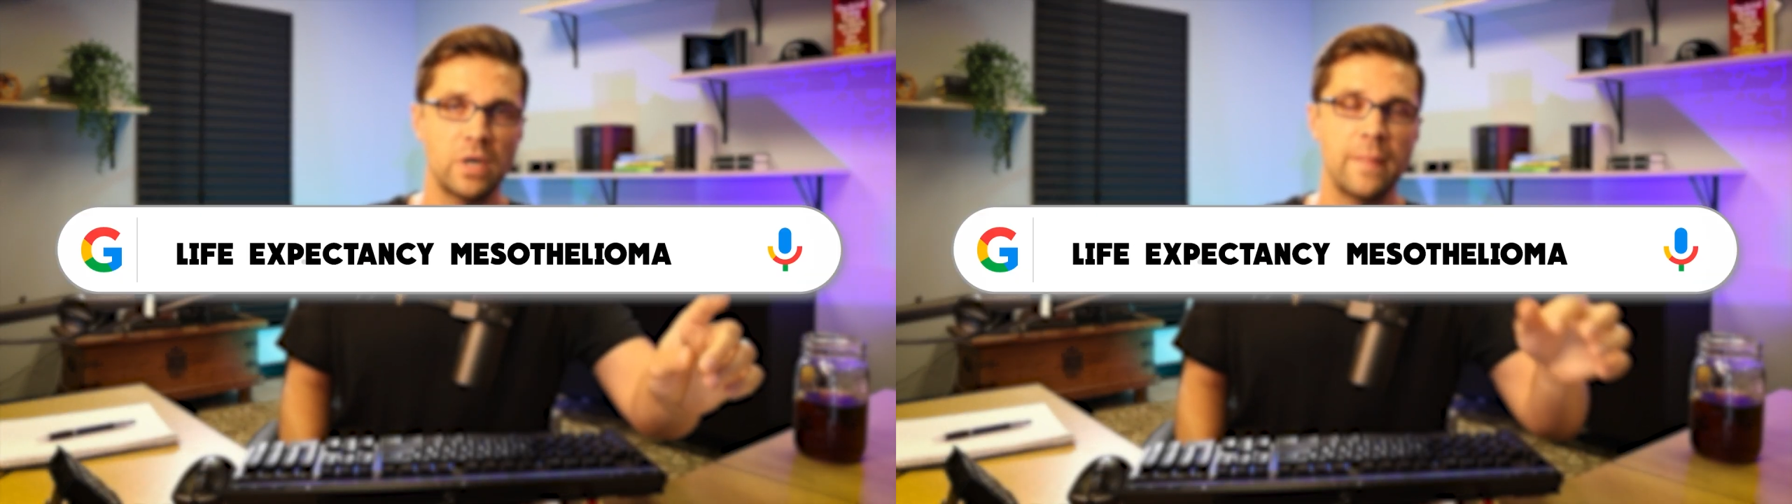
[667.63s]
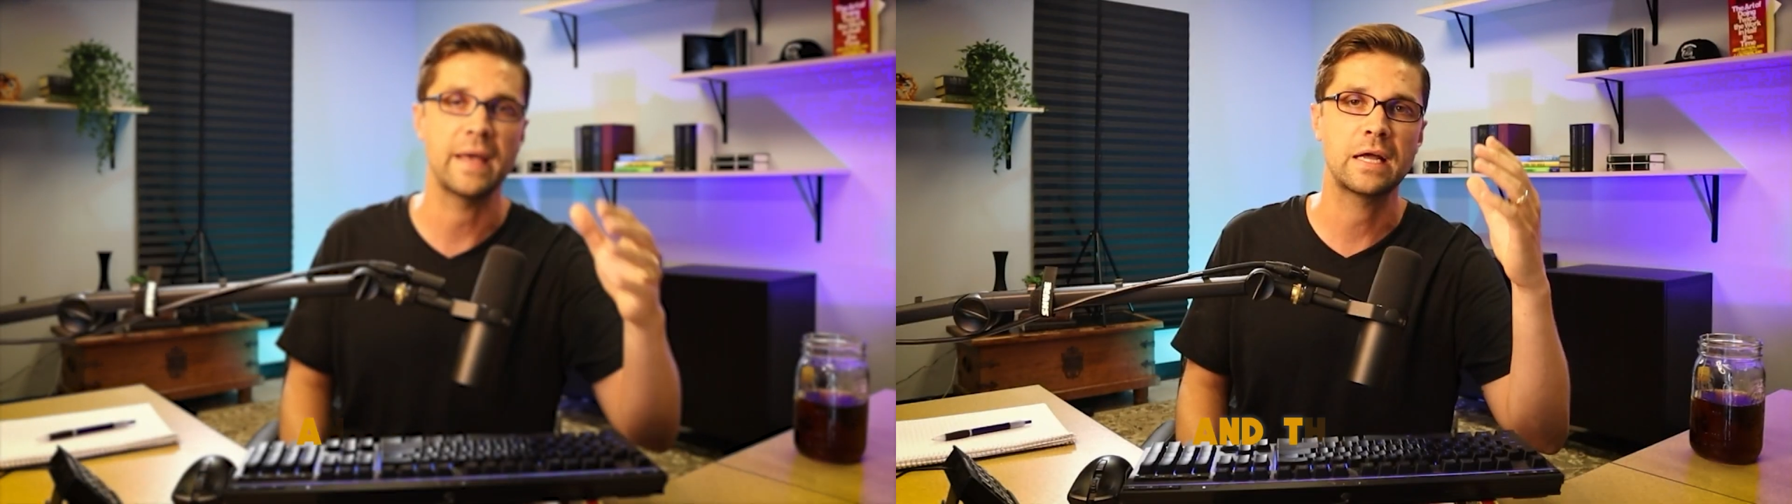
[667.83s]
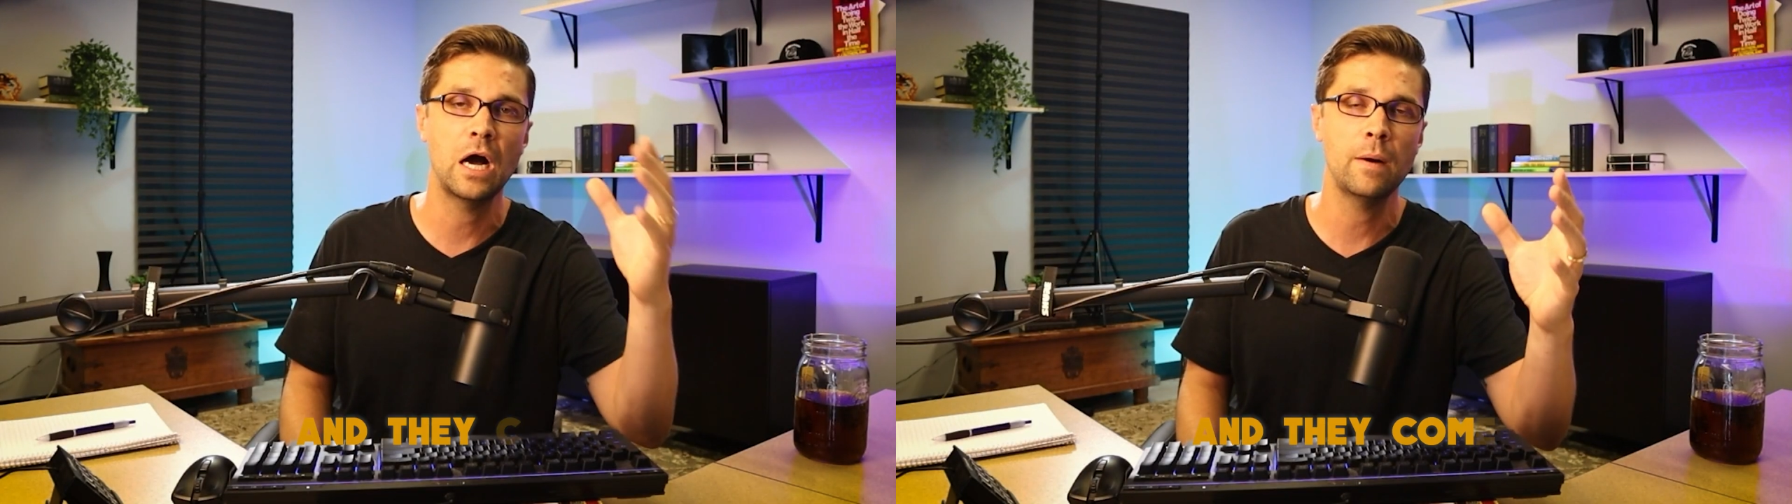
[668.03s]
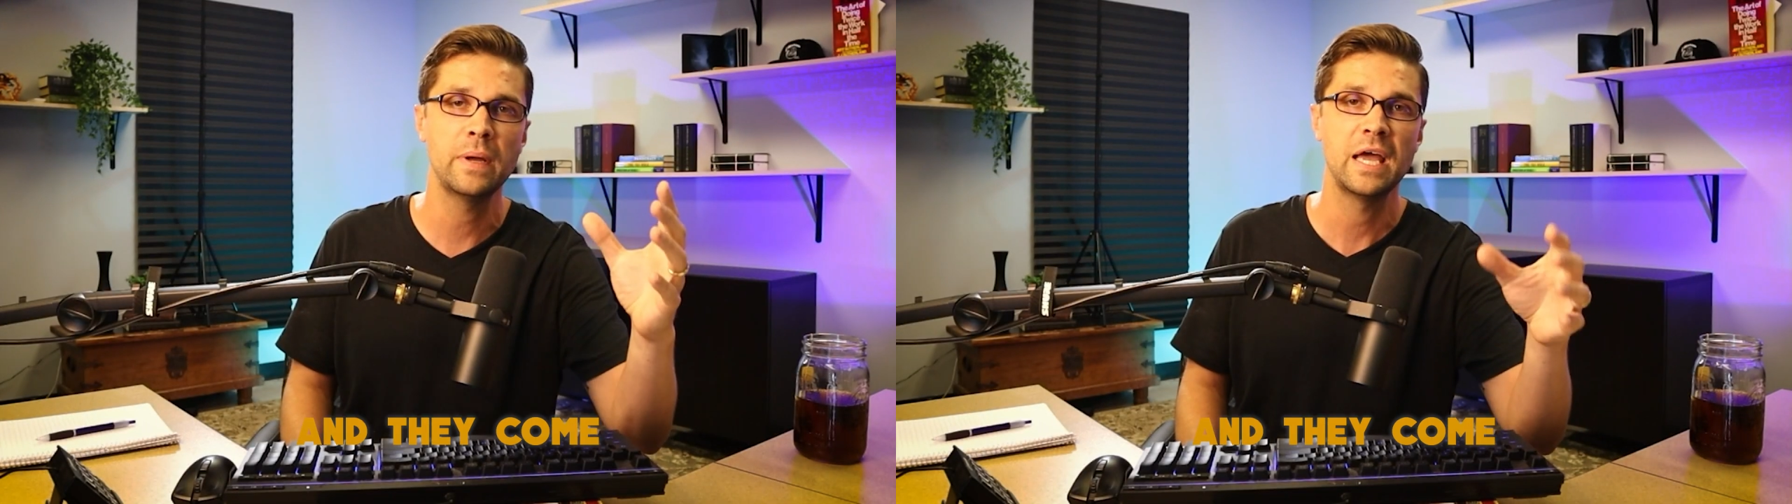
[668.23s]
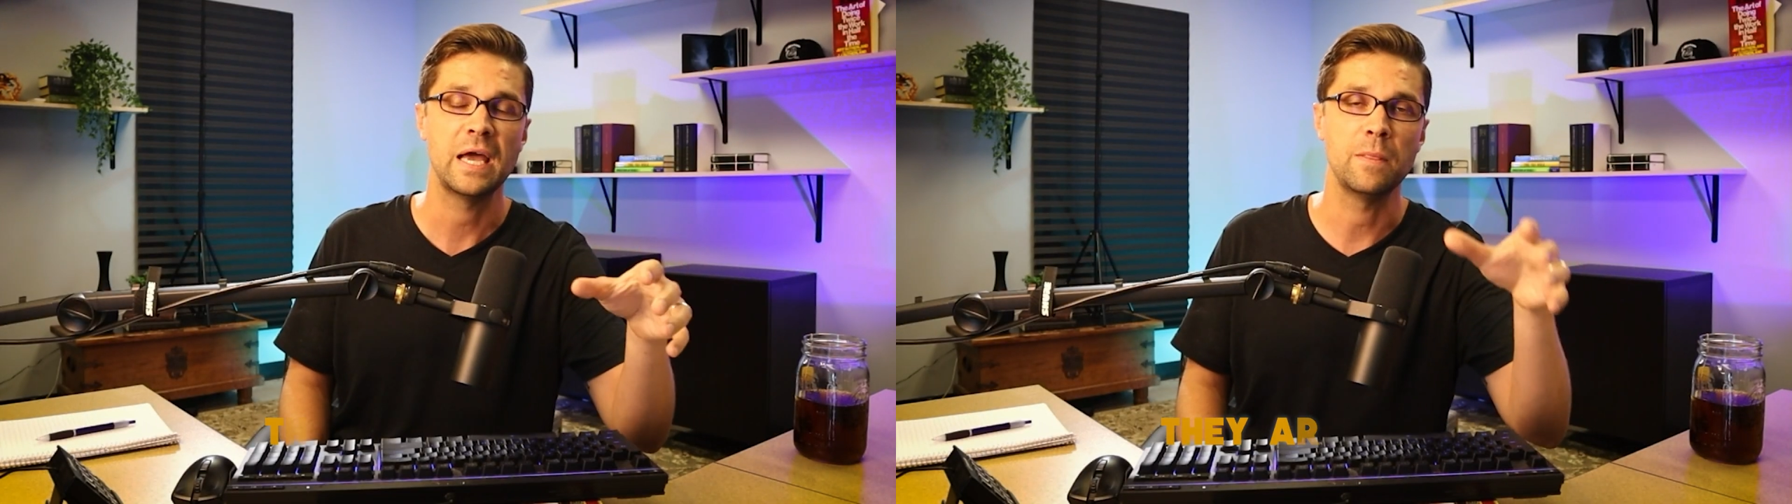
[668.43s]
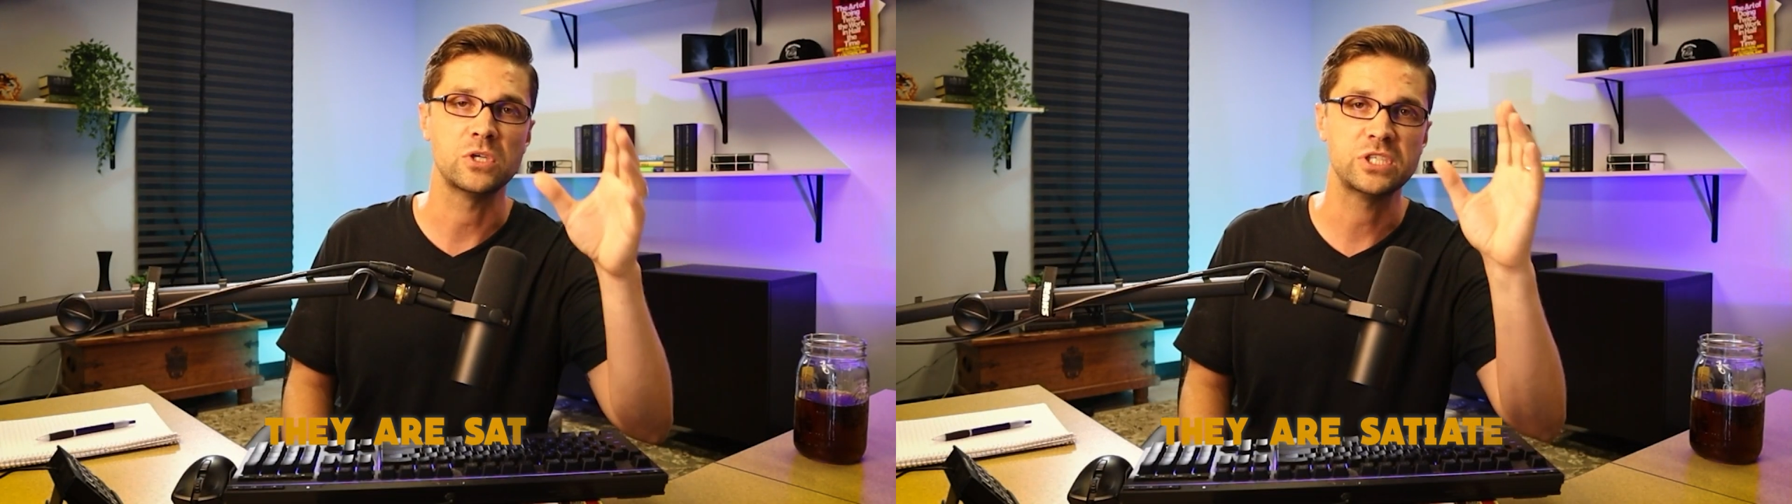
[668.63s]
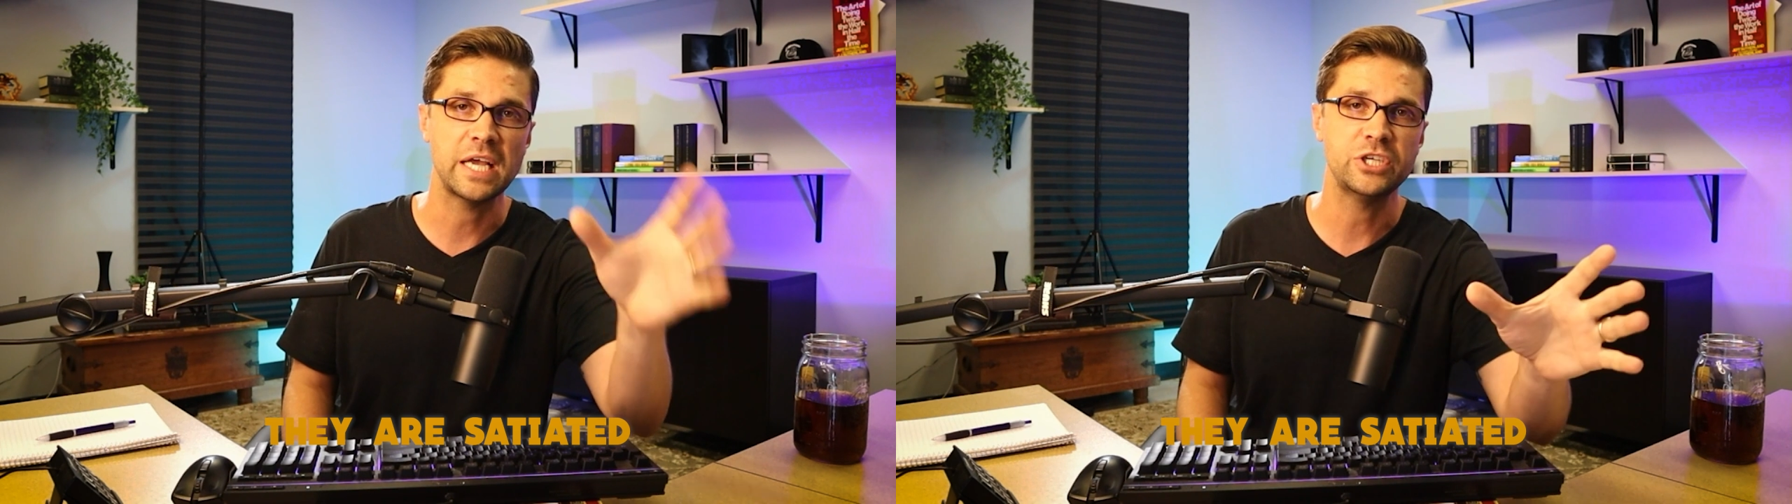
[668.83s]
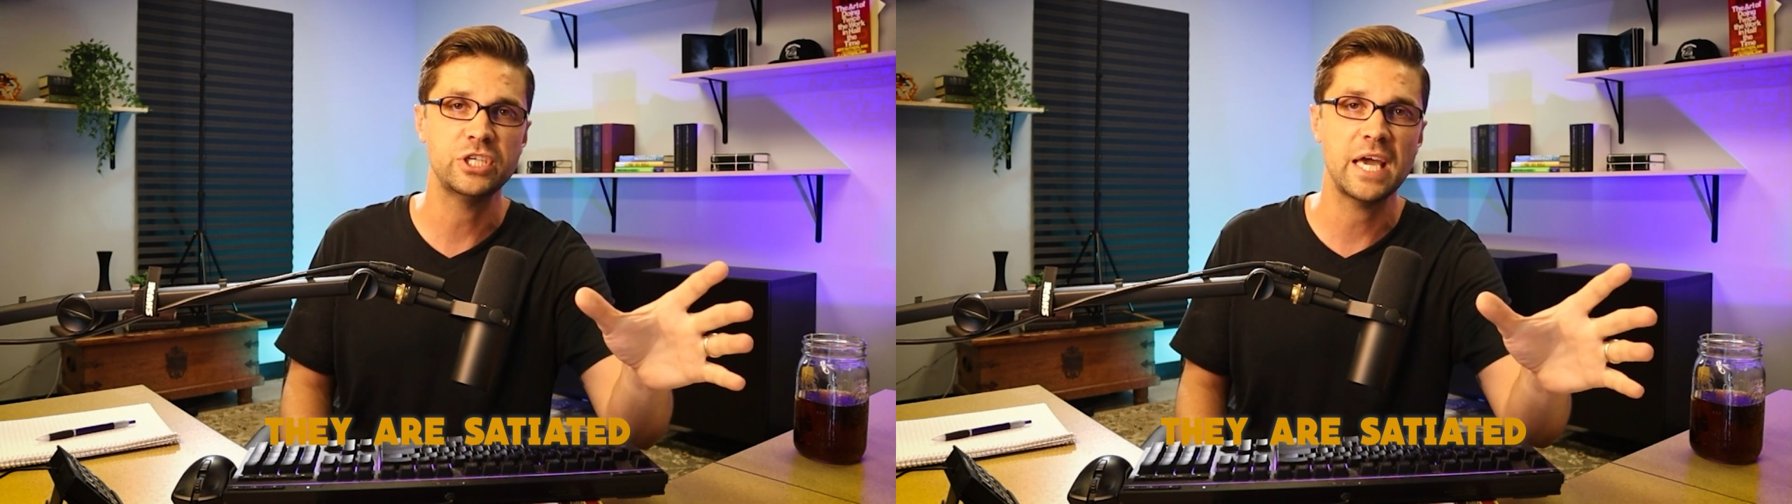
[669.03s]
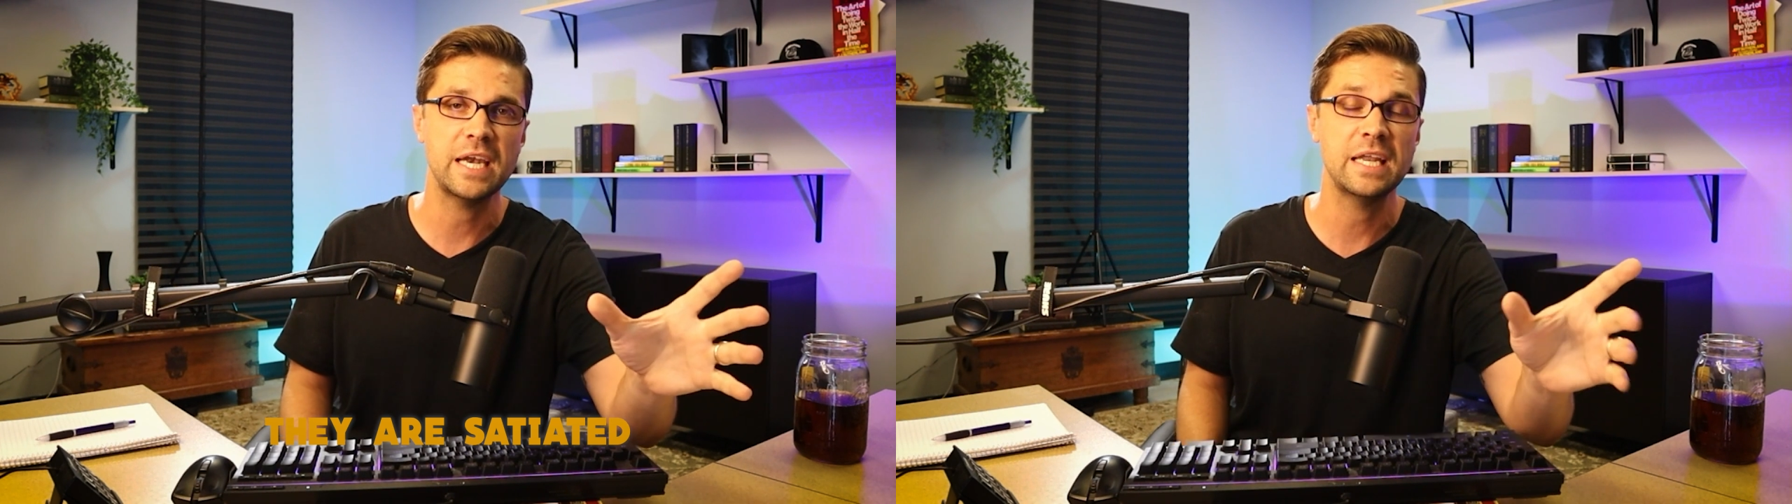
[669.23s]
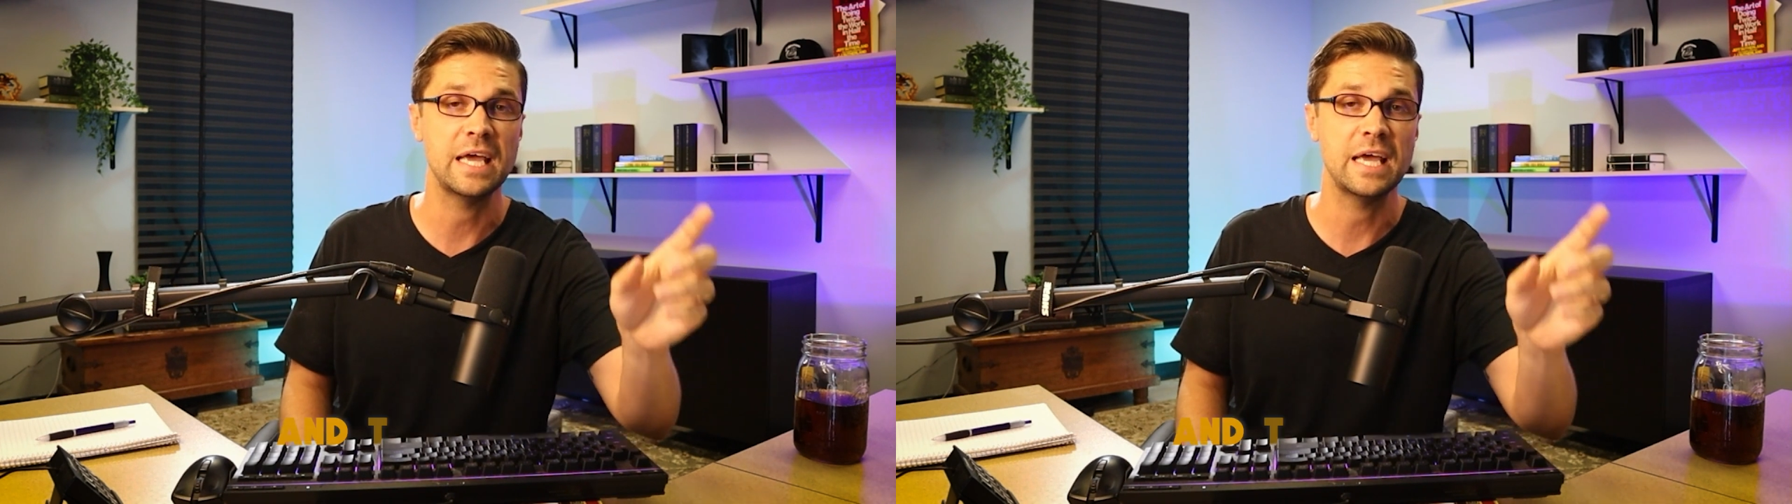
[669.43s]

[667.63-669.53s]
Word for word: And they come and they're satiated